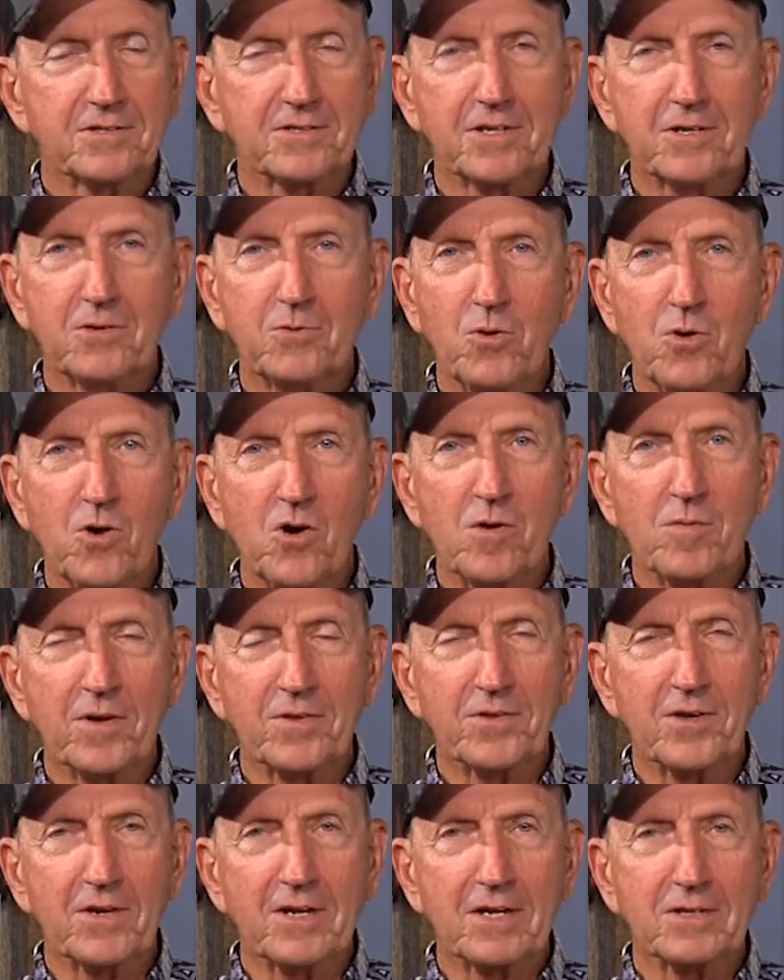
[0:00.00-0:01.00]
still warm. I
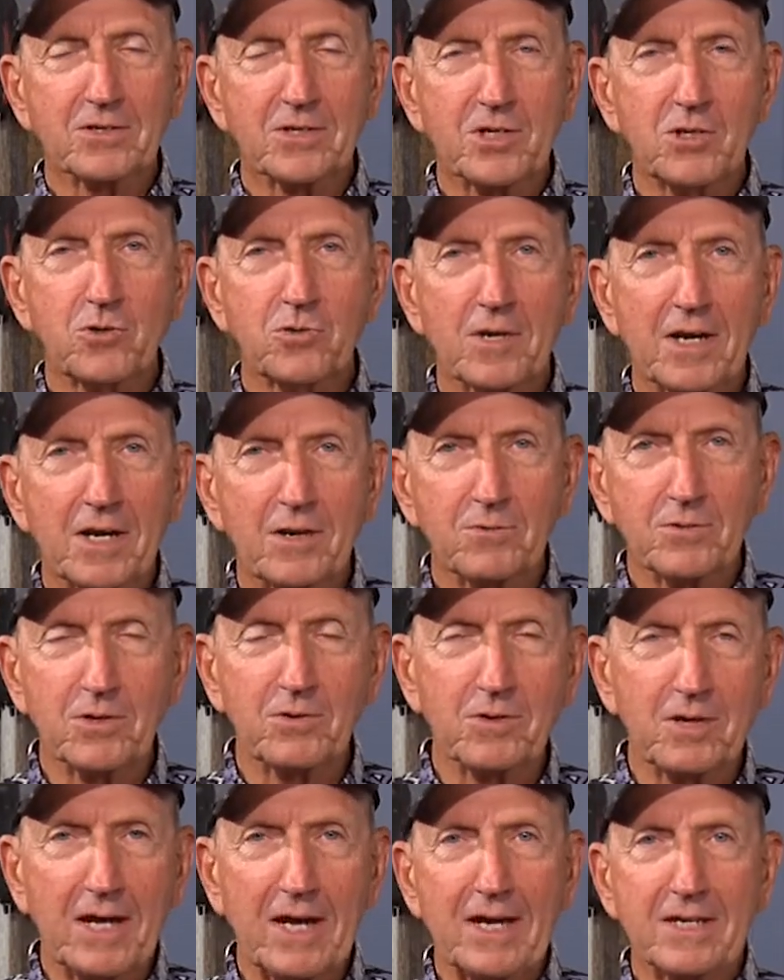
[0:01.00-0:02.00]
thought that cool down was
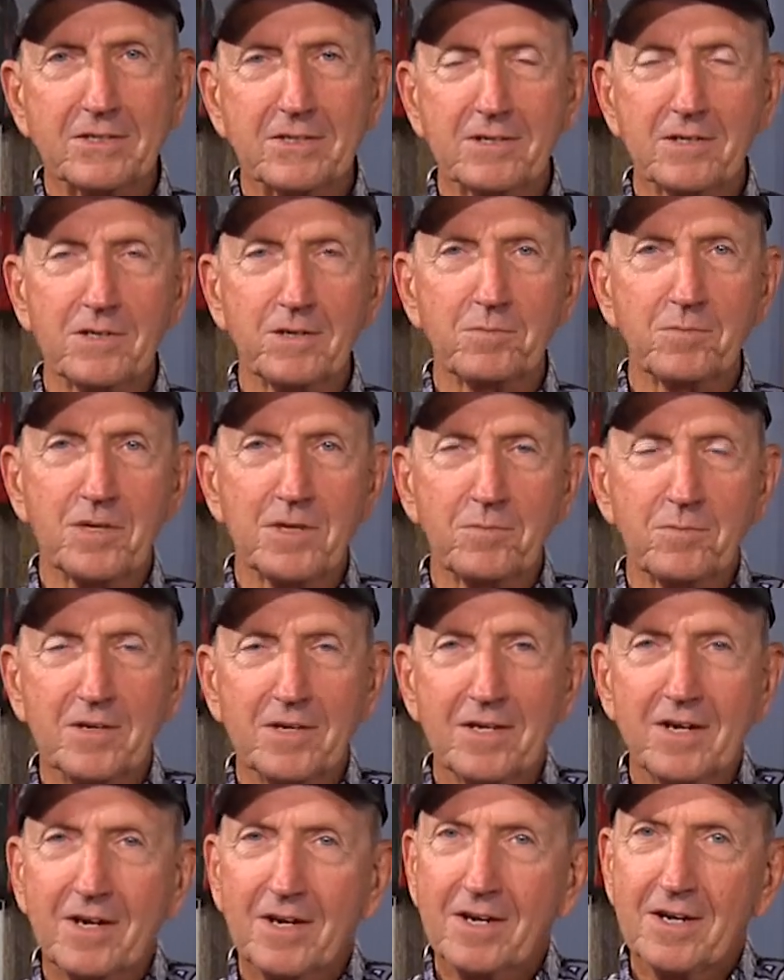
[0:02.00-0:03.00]
going to last a little bit,
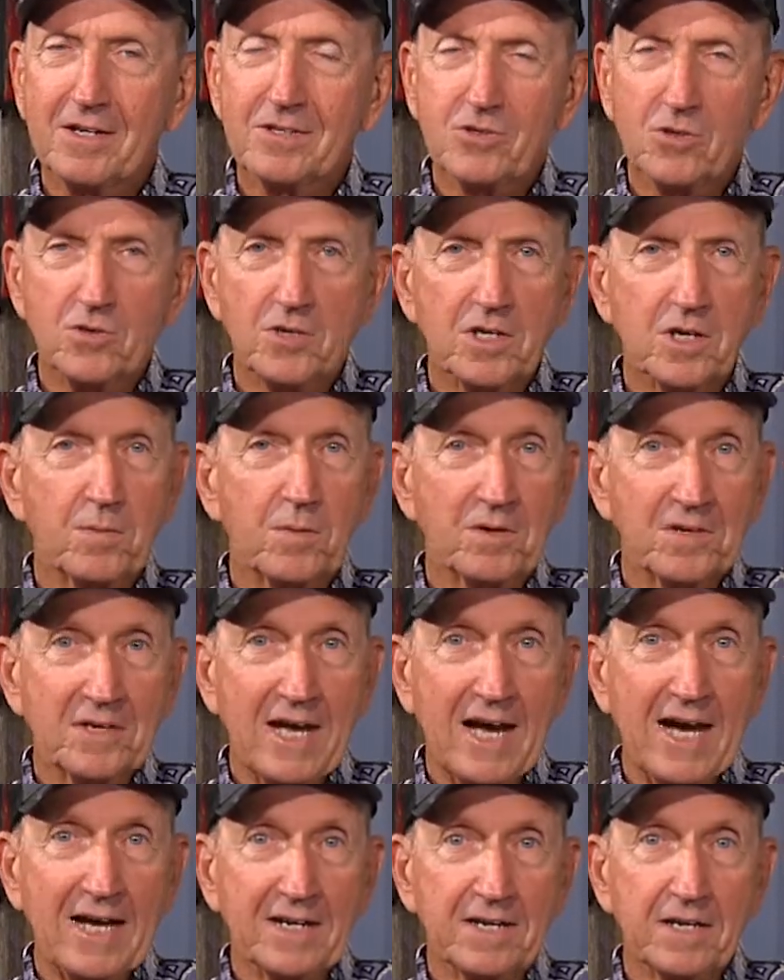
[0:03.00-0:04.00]
but it's going to get up to
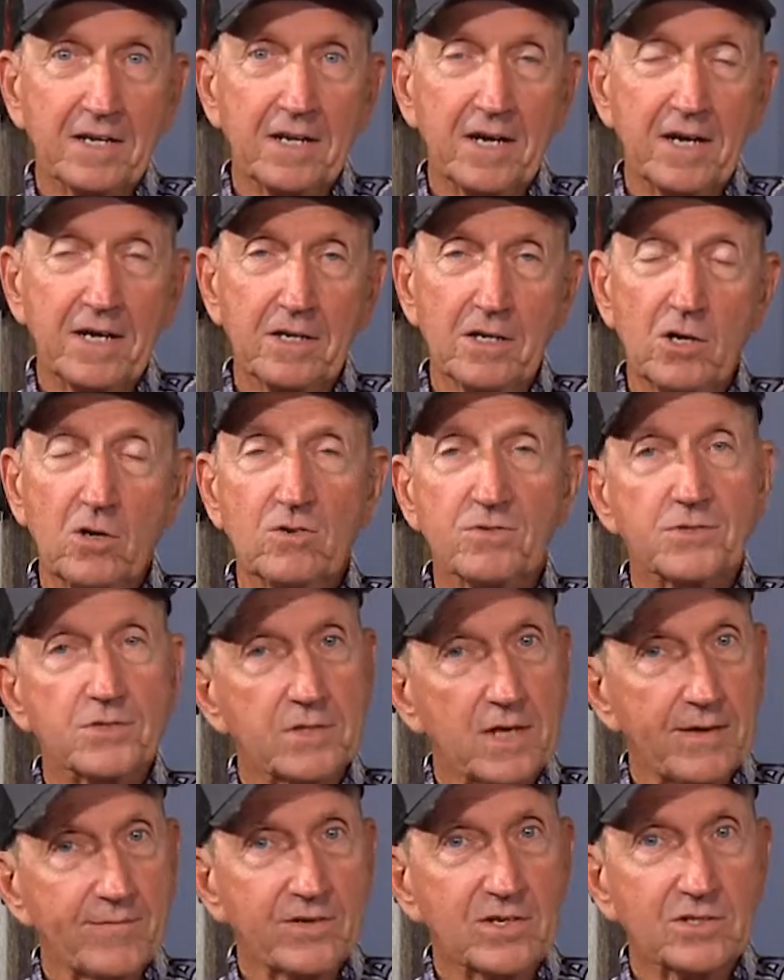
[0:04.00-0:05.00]
90 today, low
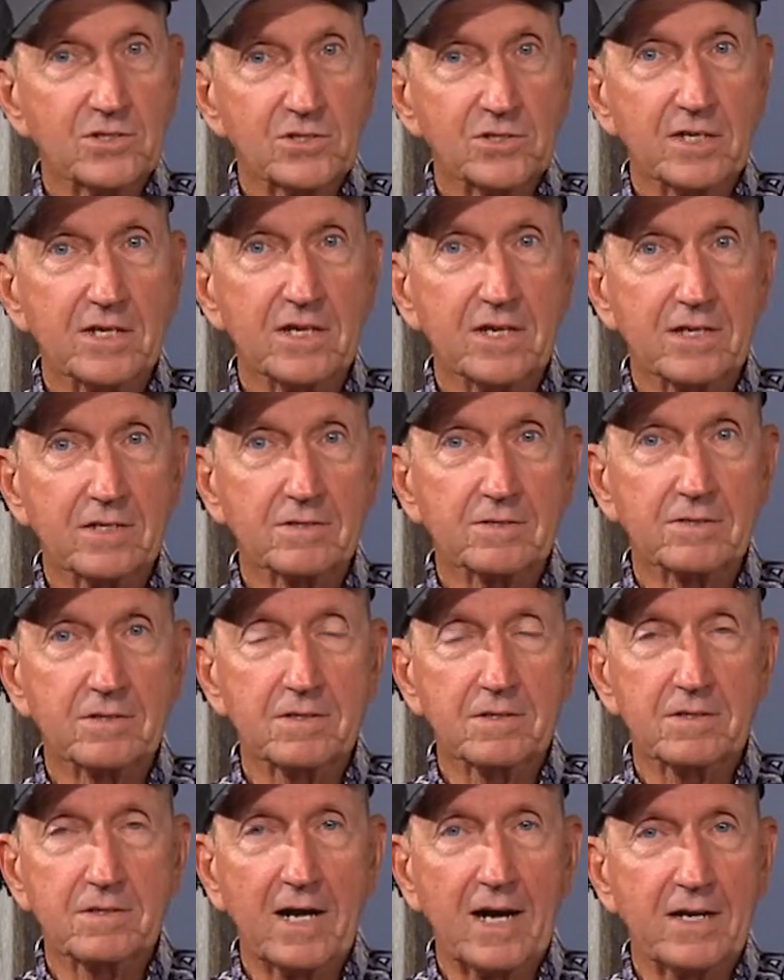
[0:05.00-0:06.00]
76,
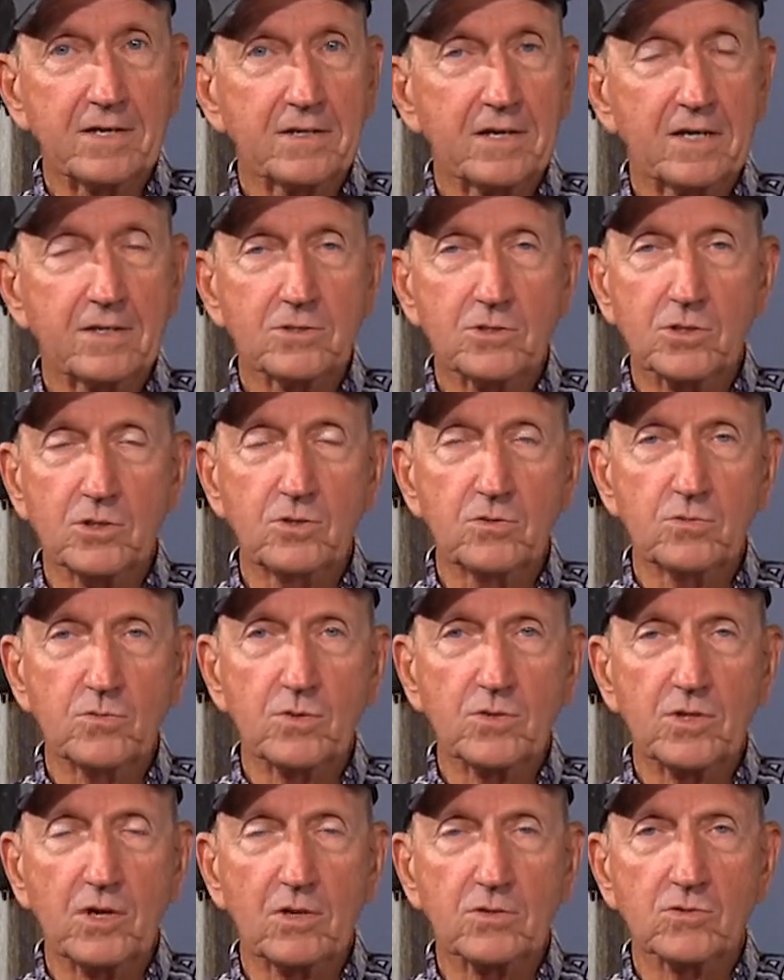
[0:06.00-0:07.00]
and not, not as cool as
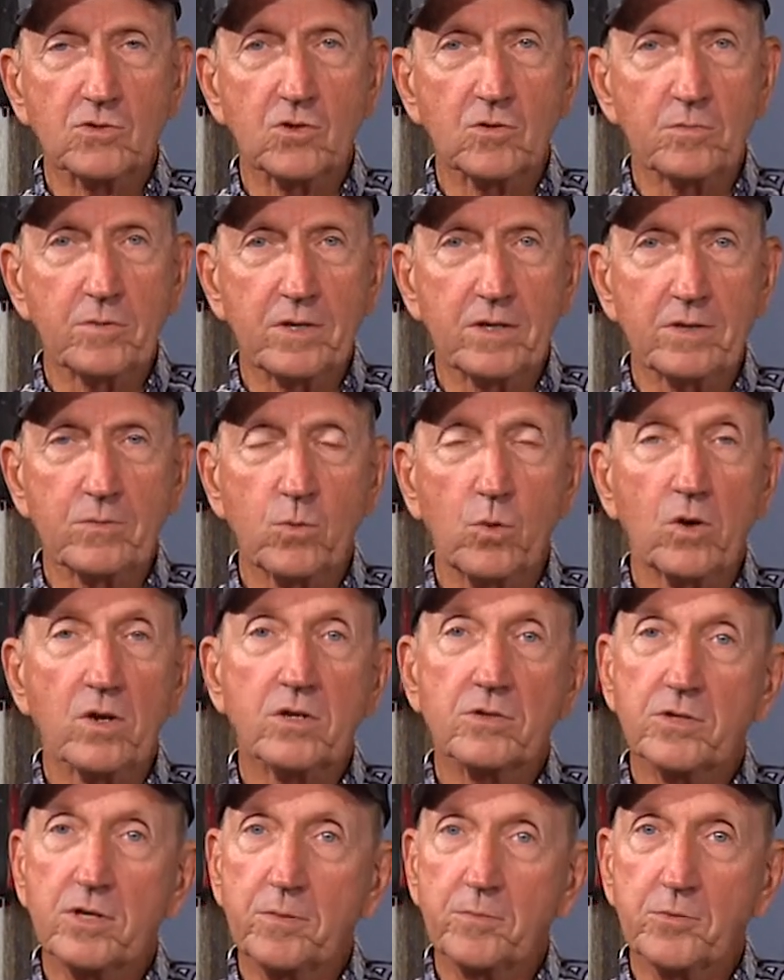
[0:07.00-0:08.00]
we thought it was going to be.
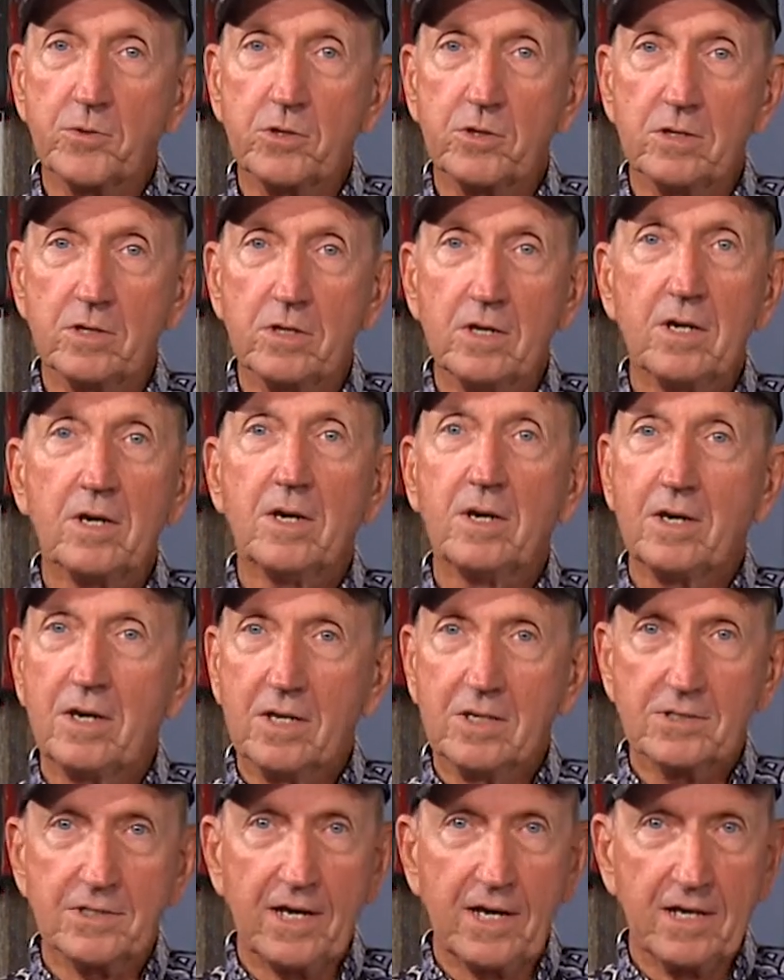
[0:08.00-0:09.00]
Water temperature
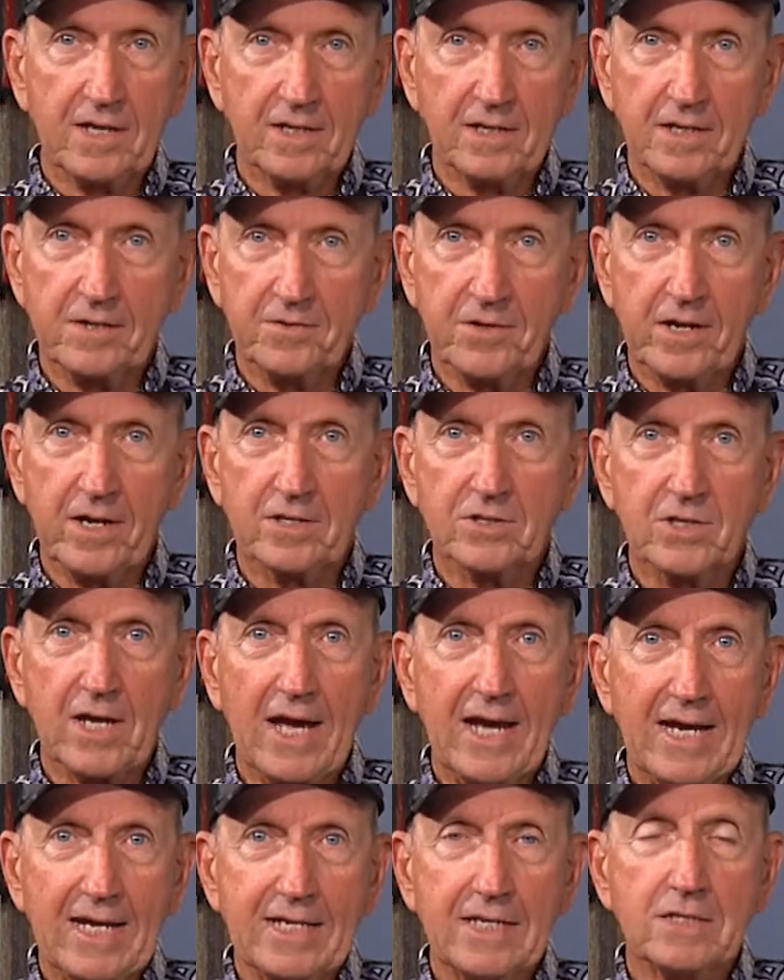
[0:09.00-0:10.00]
is hanging in there
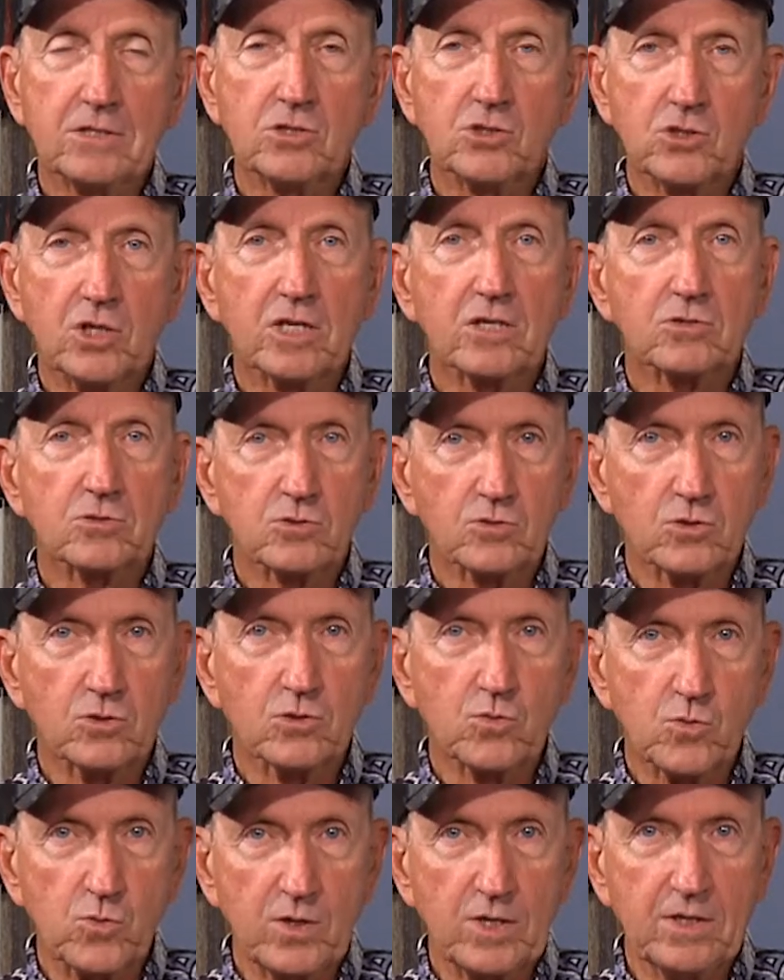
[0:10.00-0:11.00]
86
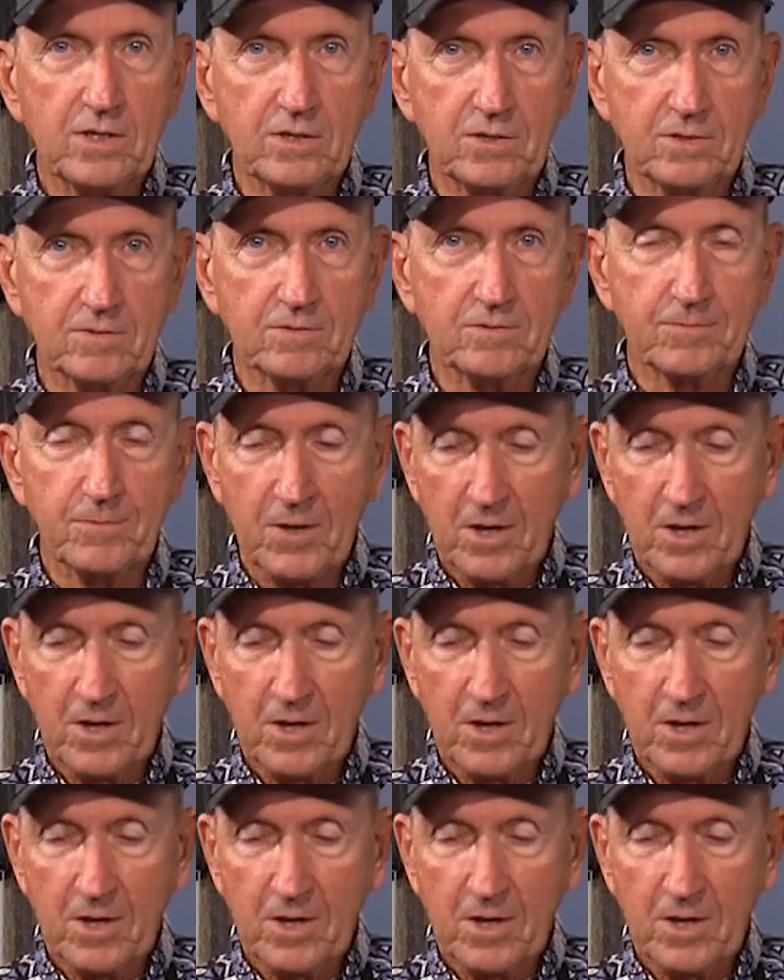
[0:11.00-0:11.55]
degrees.